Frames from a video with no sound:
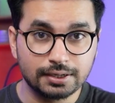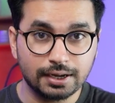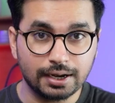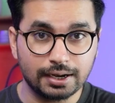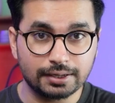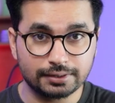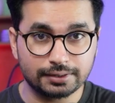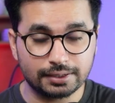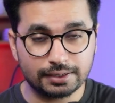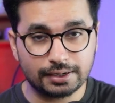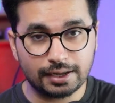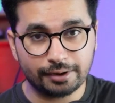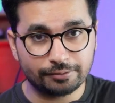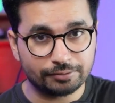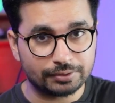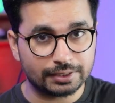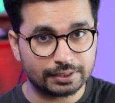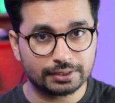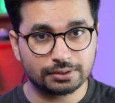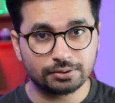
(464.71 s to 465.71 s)
and then
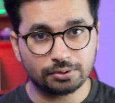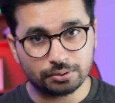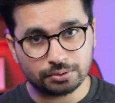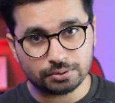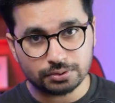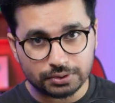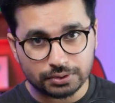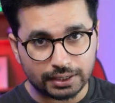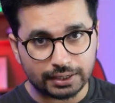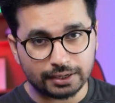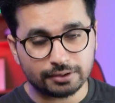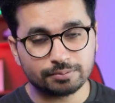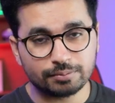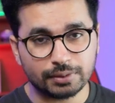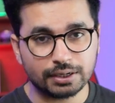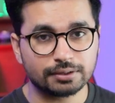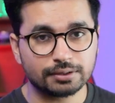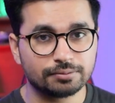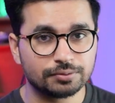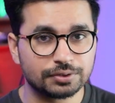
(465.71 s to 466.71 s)
having it on side of
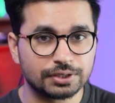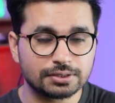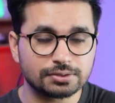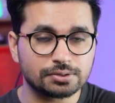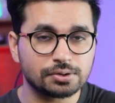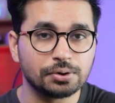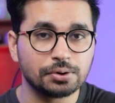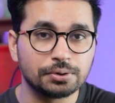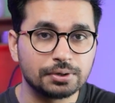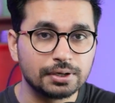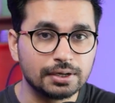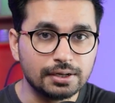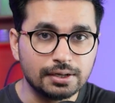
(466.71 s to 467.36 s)
my V S Code.